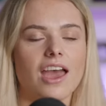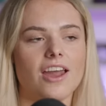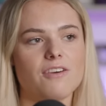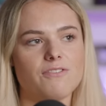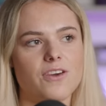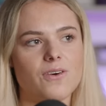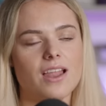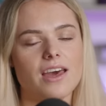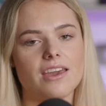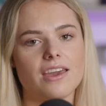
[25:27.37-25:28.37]
And I feel
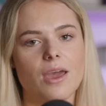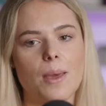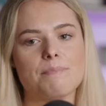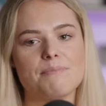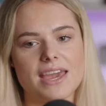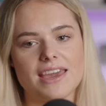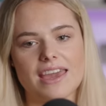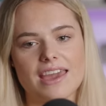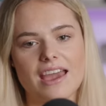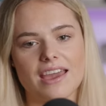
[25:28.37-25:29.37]
like
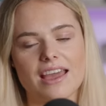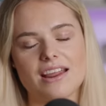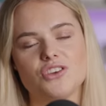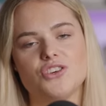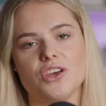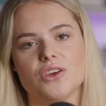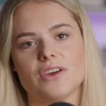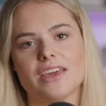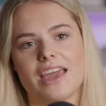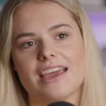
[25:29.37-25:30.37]
Mickey getting Duke